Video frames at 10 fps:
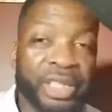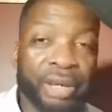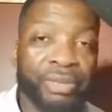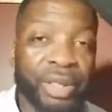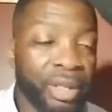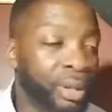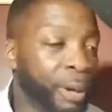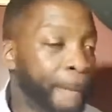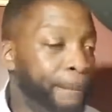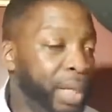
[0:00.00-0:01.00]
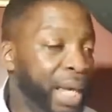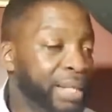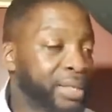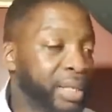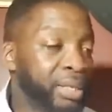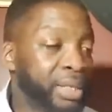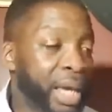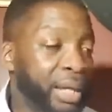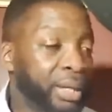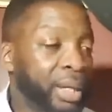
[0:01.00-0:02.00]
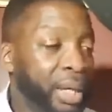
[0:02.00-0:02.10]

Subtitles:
give the blessings that